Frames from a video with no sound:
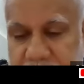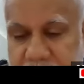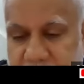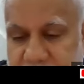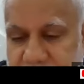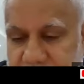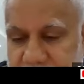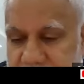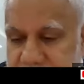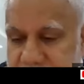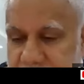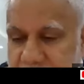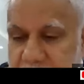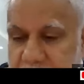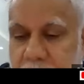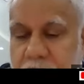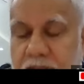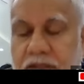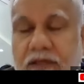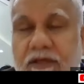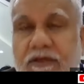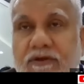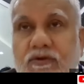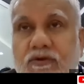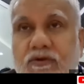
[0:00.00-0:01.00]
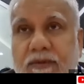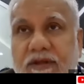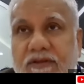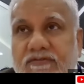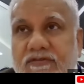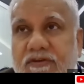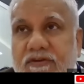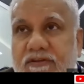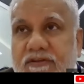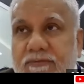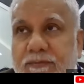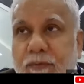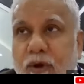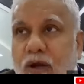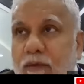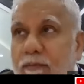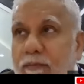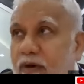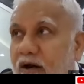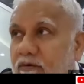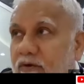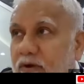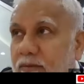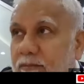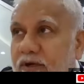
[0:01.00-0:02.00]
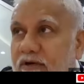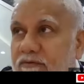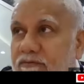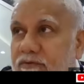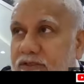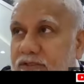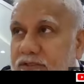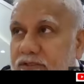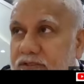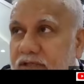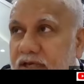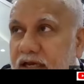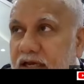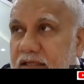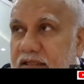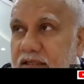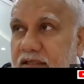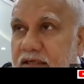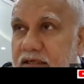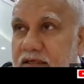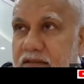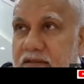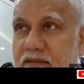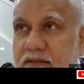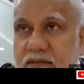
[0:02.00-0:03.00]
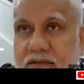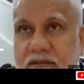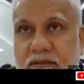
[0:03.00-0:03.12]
Other viscera, you mentioned small bowel, but which is the other